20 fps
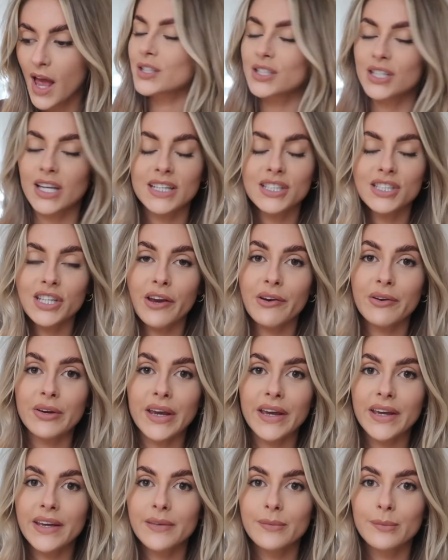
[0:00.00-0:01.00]
Shall I show
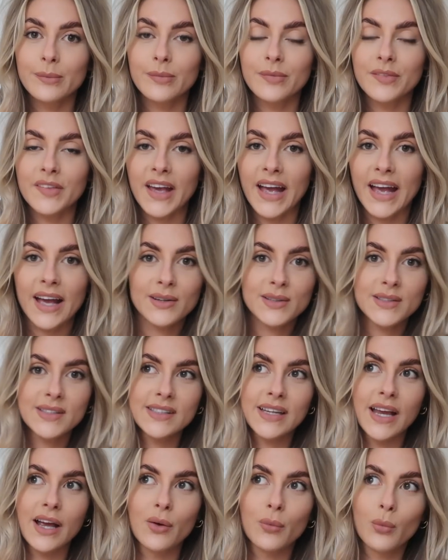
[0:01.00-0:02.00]
you the
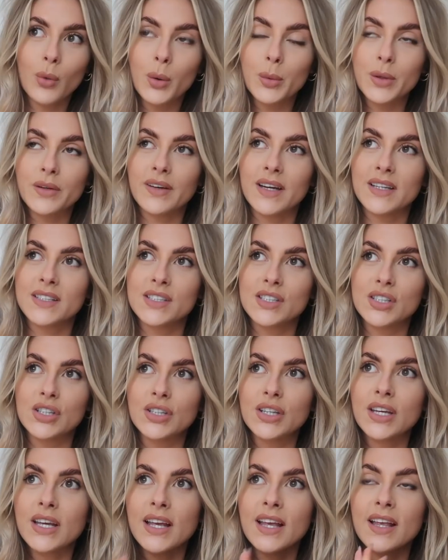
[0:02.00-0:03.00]
house now and what we've had
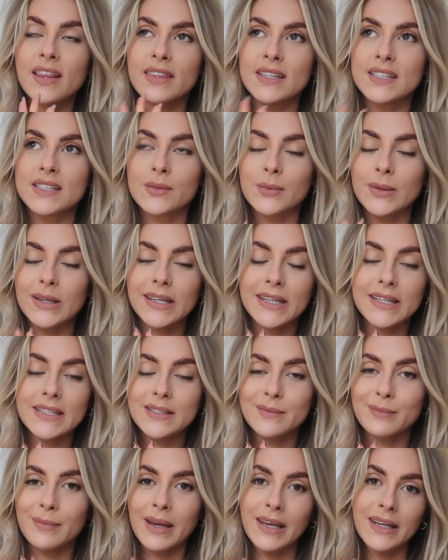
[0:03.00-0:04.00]
done. This week
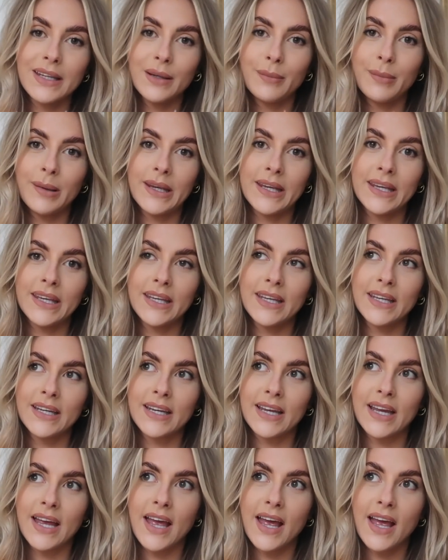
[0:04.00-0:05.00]
it's mainly
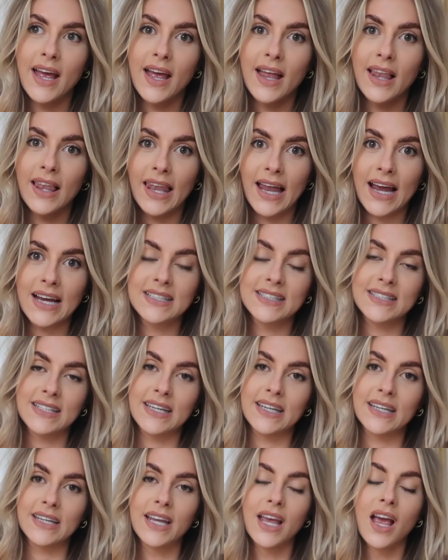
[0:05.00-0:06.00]
been
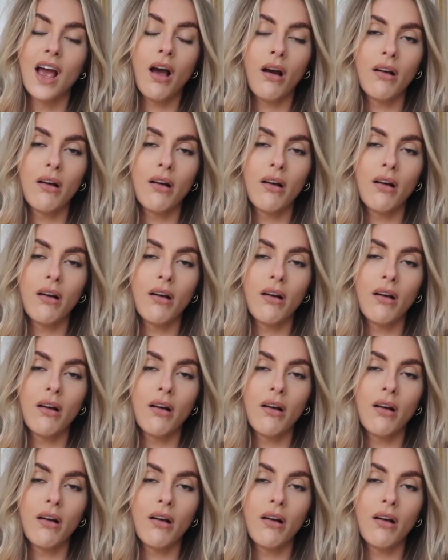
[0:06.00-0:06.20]
lighting.